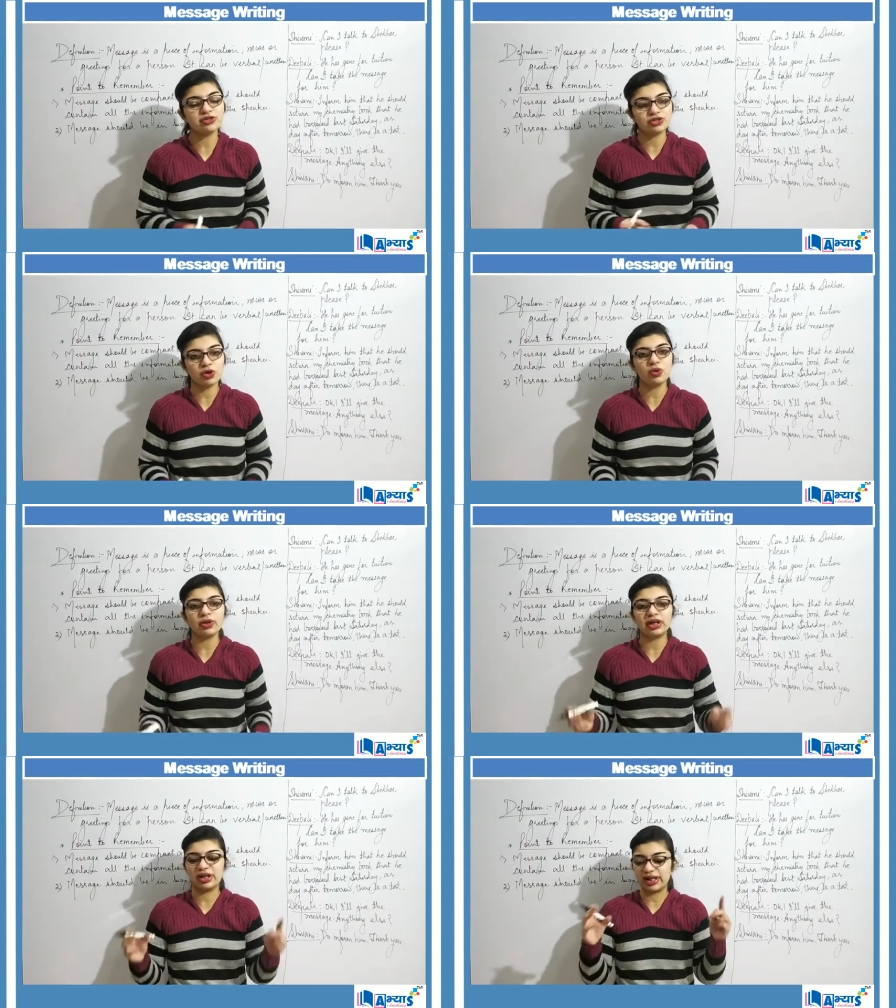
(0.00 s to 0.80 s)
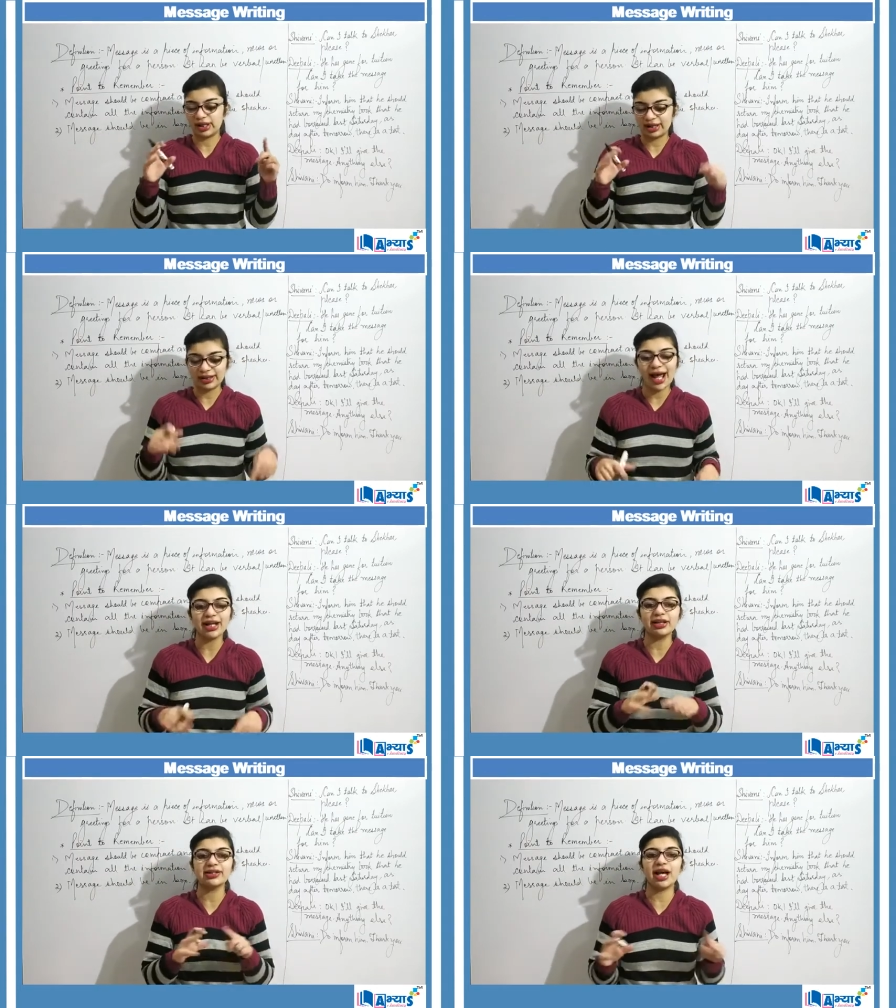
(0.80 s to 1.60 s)
So in
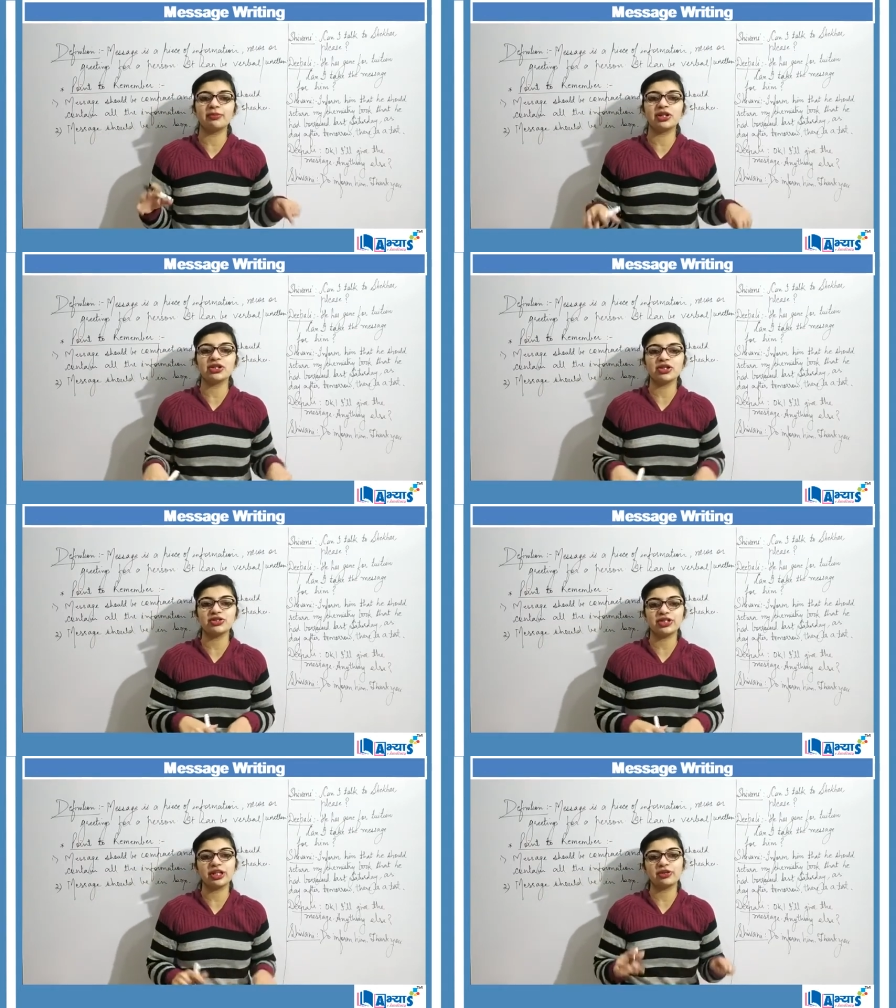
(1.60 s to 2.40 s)
that examination sheet, you